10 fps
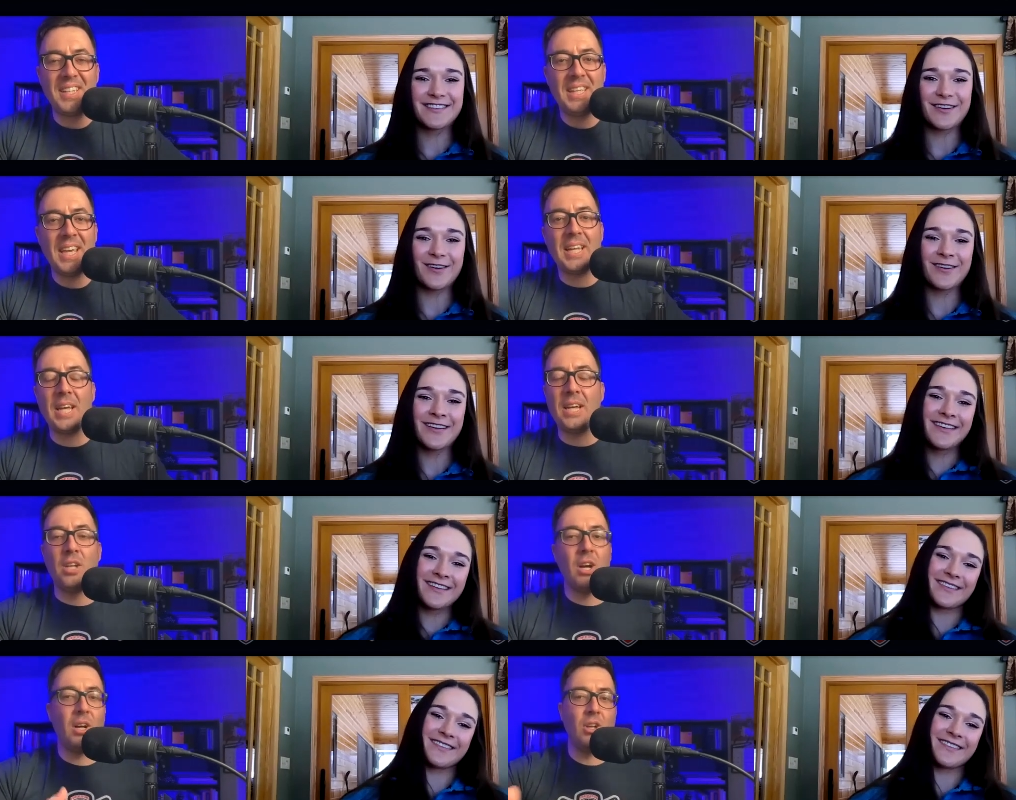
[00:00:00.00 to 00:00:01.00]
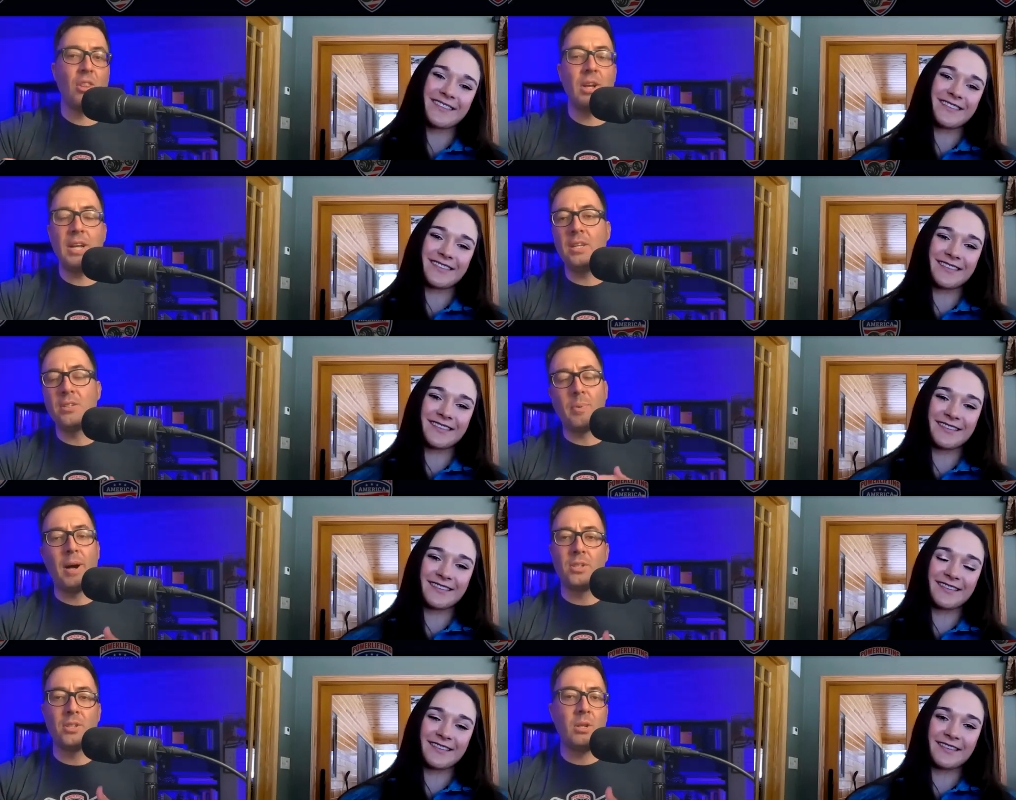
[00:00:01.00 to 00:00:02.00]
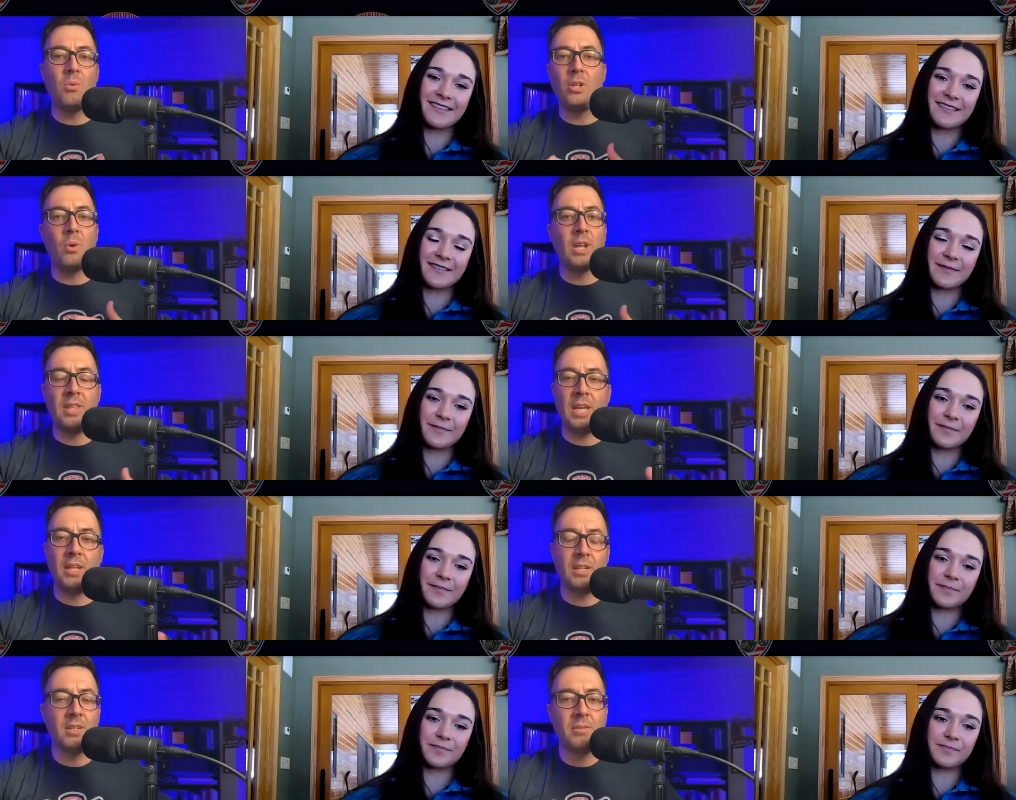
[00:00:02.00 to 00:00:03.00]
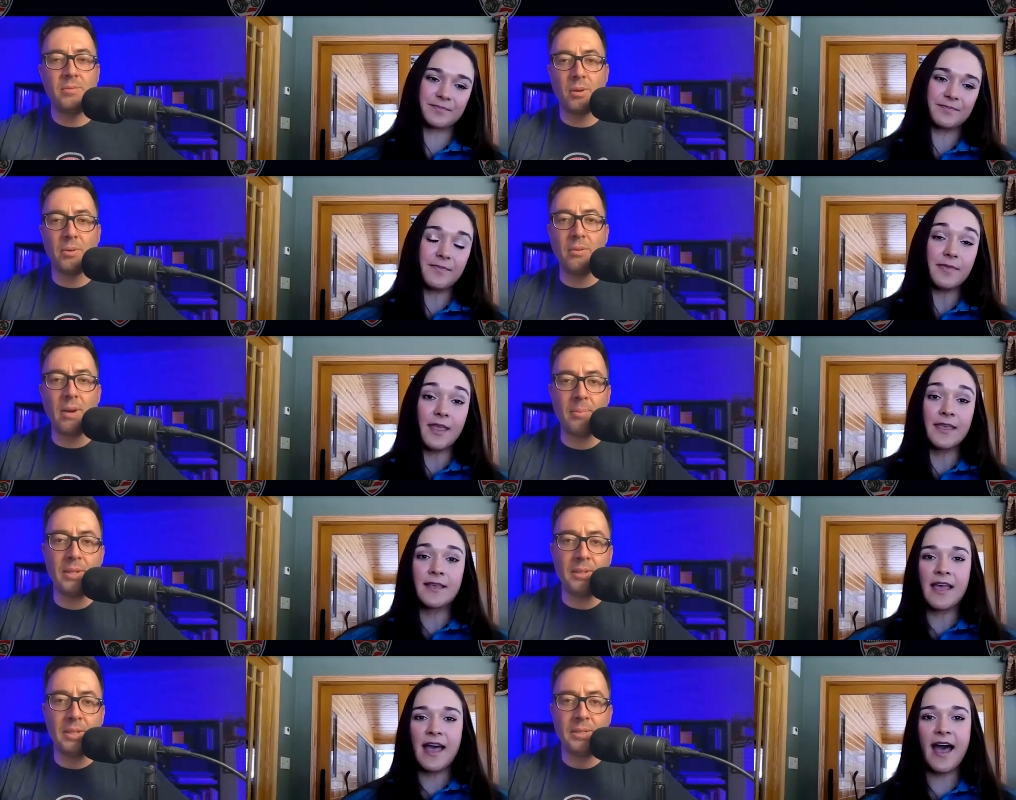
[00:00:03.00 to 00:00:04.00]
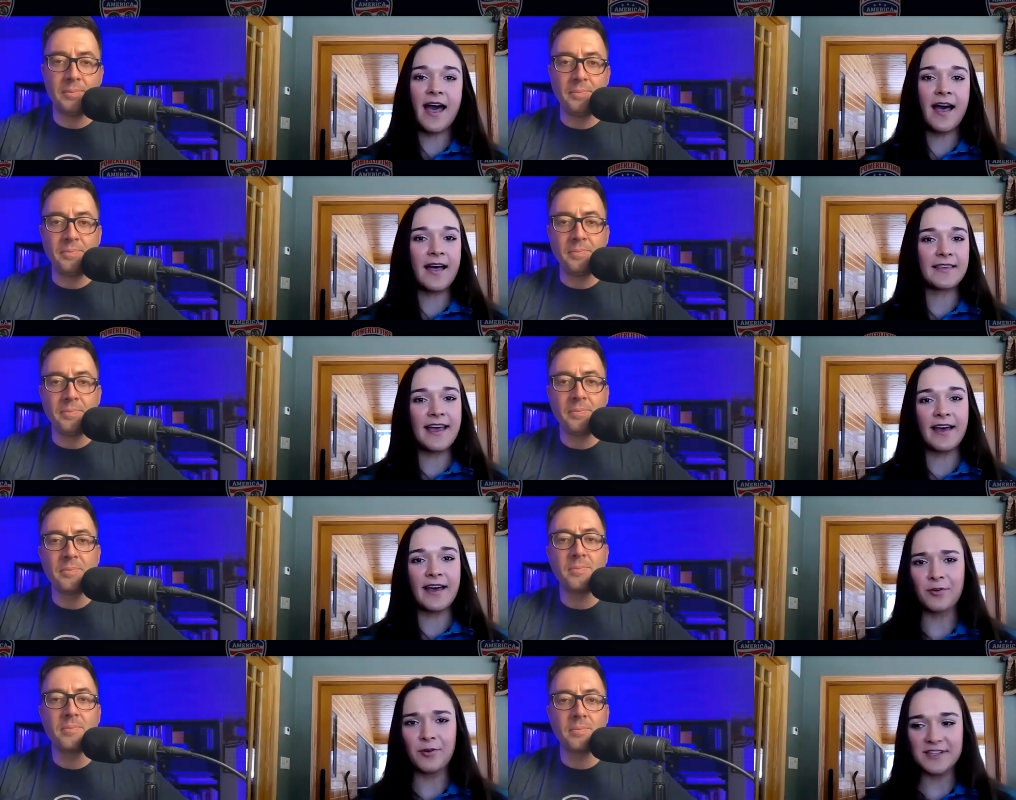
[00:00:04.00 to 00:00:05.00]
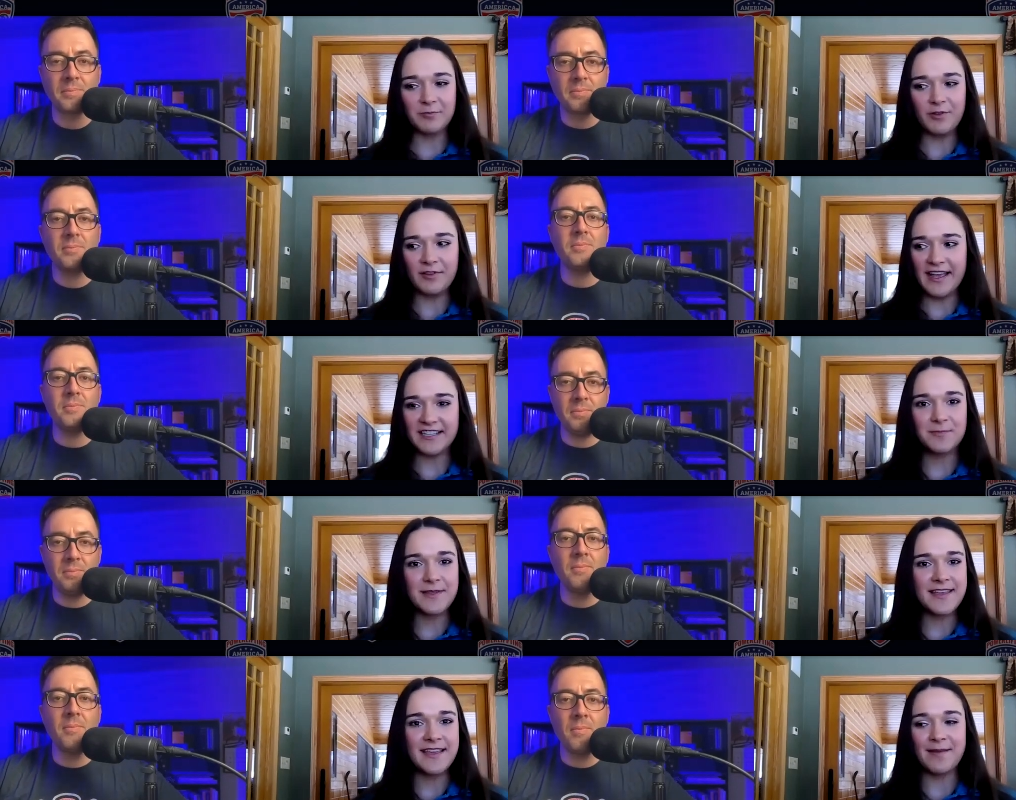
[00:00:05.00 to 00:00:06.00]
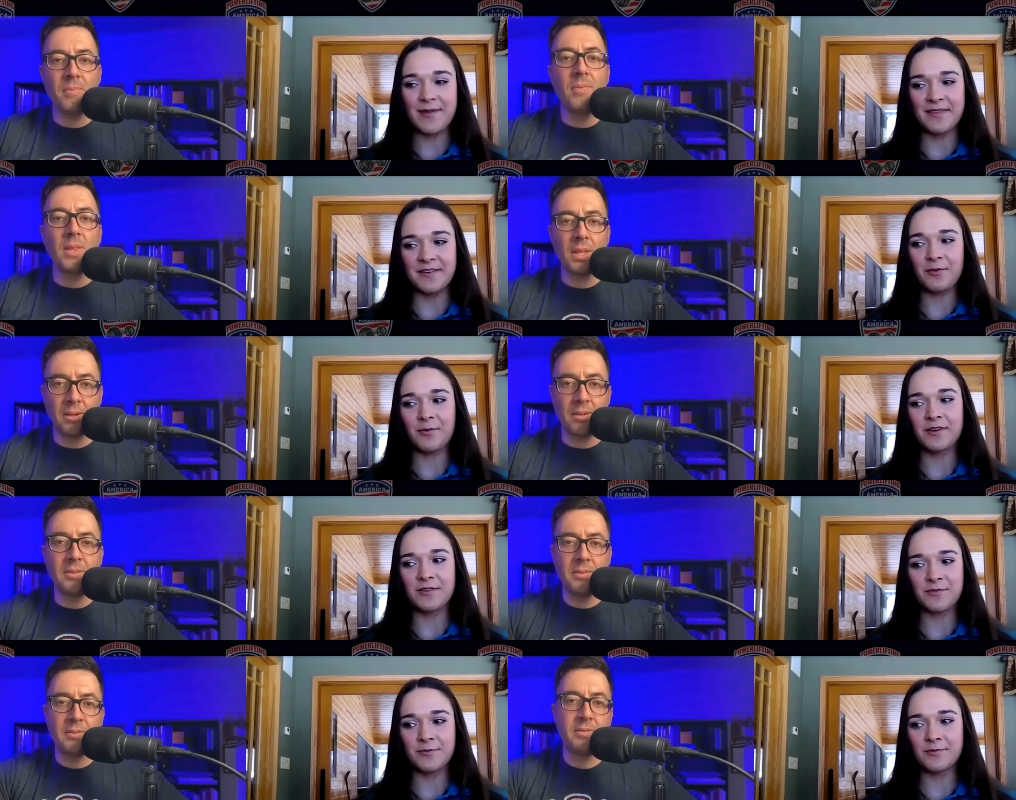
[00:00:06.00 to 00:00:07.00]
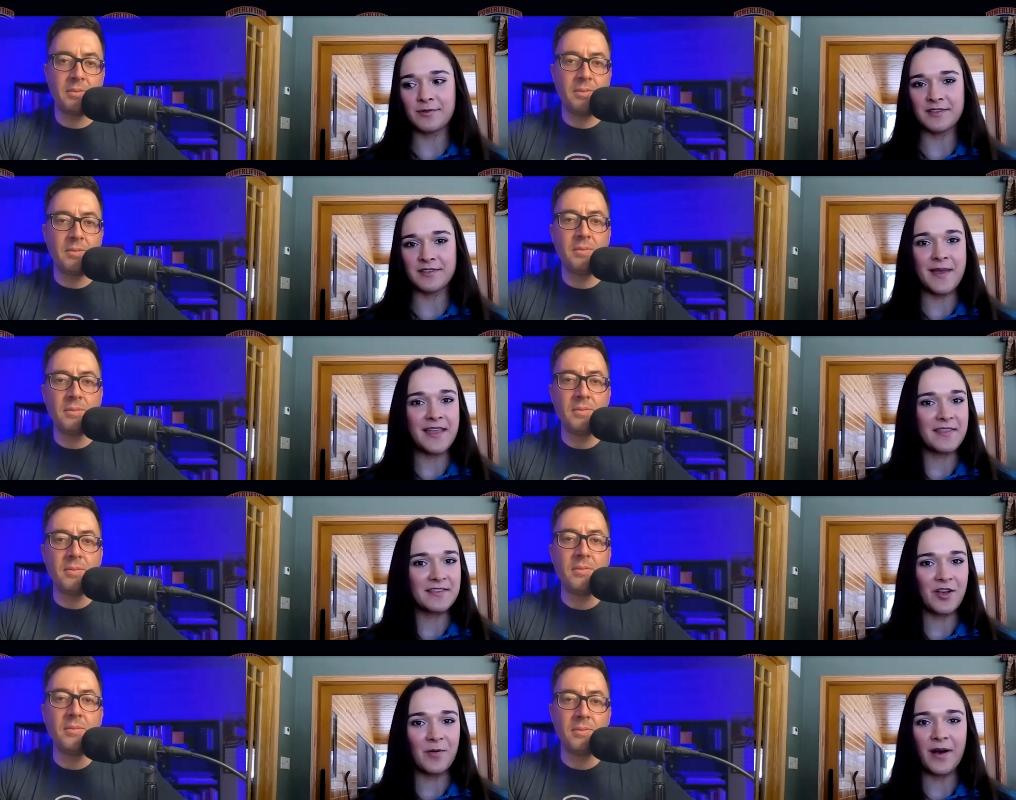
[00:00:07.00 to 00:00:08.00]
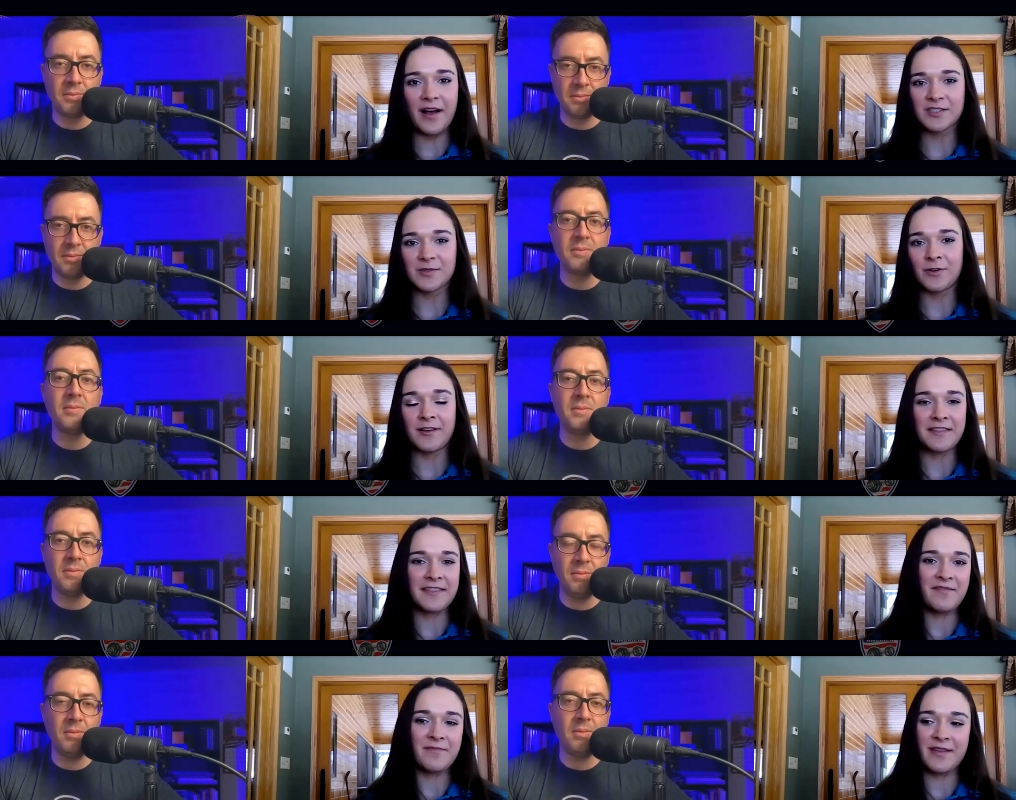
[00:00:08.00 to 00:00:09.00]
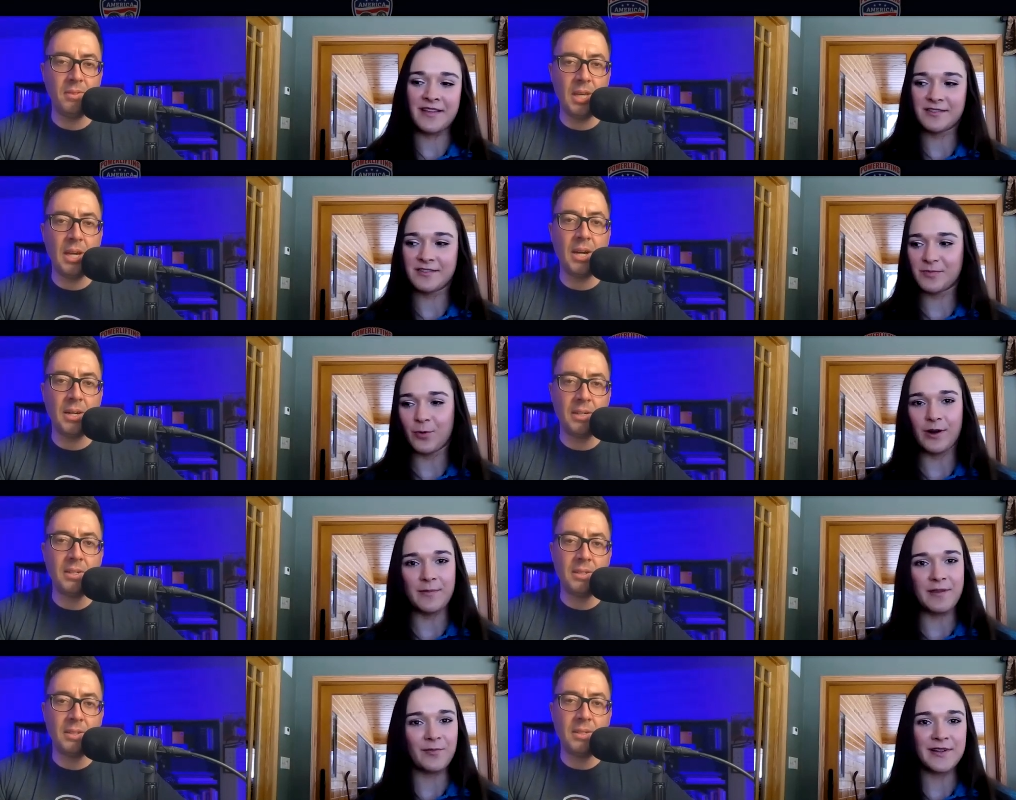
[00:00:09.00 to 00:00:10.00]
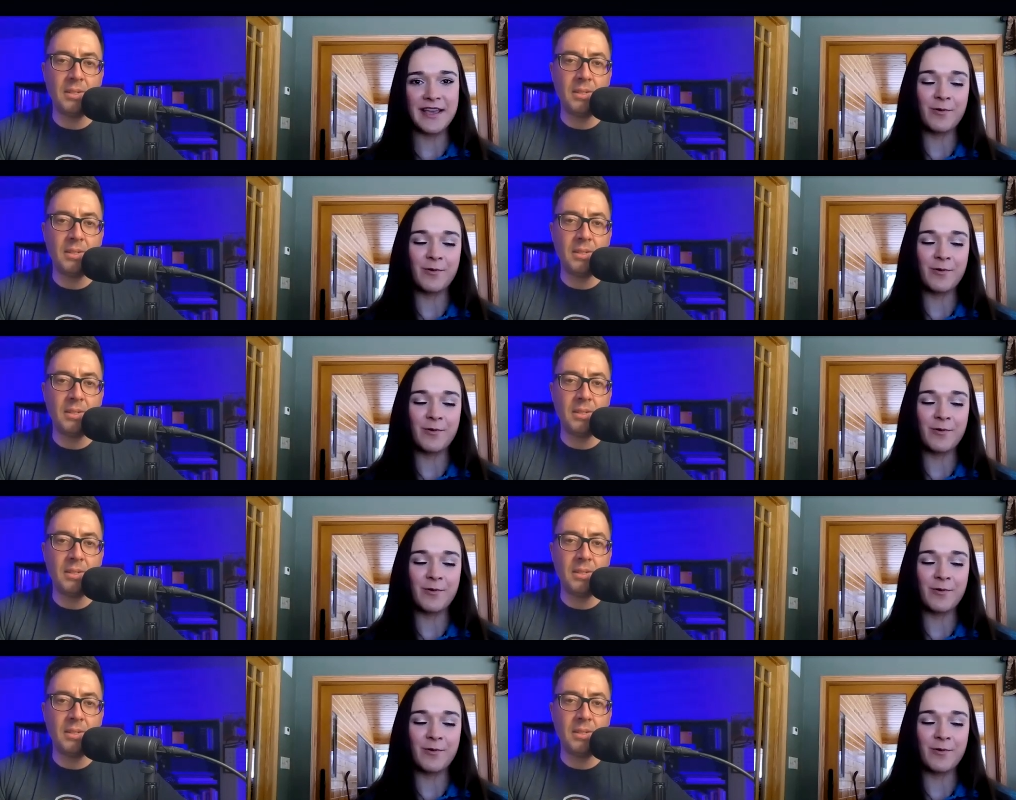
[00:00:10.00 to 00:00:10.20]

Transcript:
Speaker 1: Yeah. So. Ned, uh, are there any sponsors? Anyone you want to thank before we wrap it?
Speaker 2: Uh, yeah, of course, full SBD. I mean, they're the one who is making this all possible, and they've been yeah. supporting me from